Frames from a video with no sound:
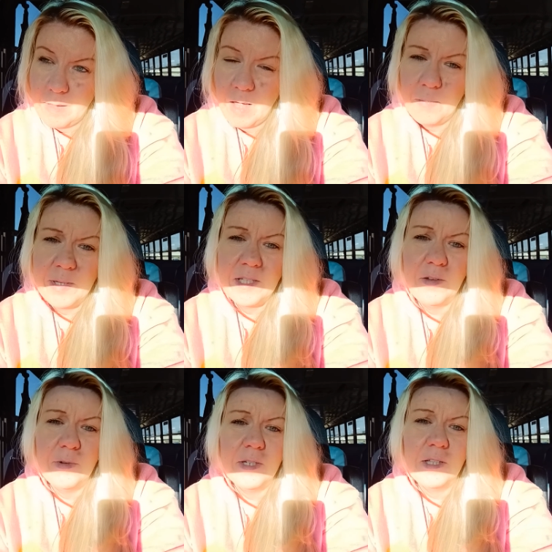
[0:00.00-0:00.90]
I've been
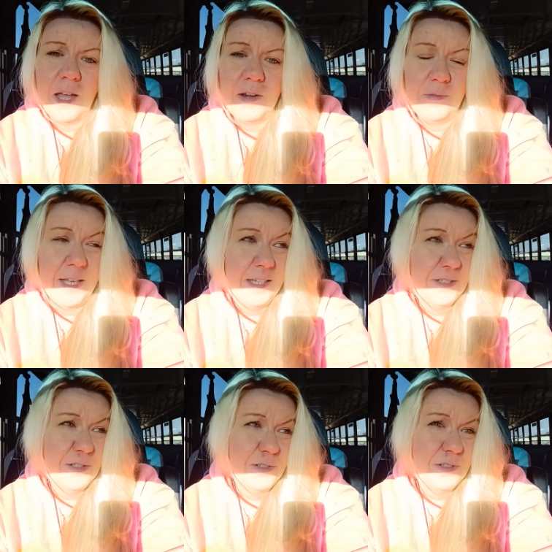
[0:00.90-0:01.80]
given a lot of
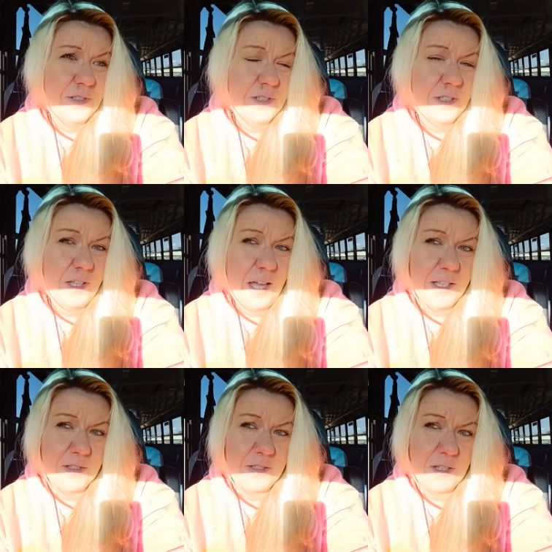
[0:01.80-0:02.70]
answers in the
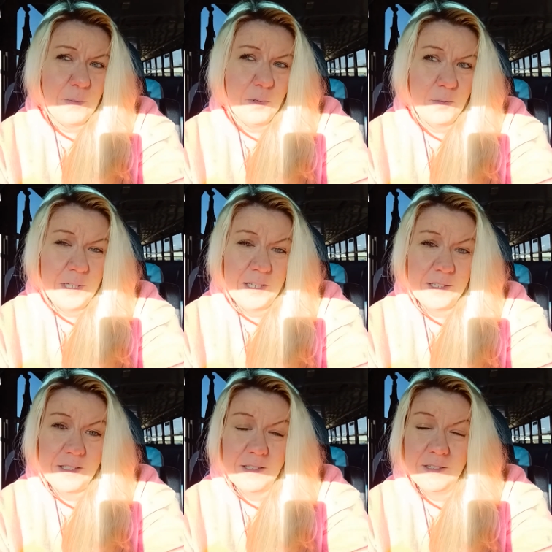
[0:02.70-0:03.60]
last couple
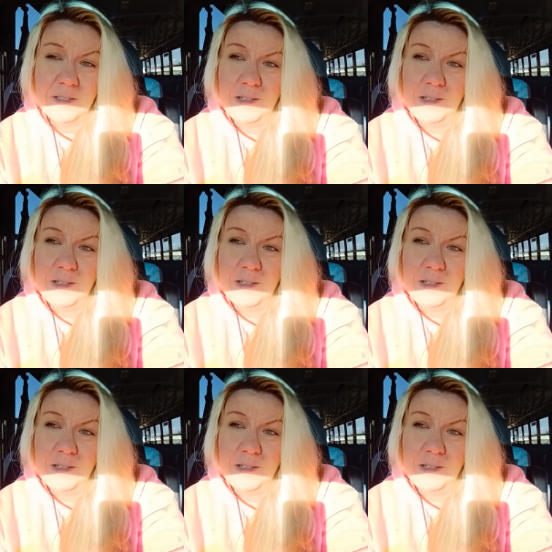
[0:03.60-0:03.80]
weeks.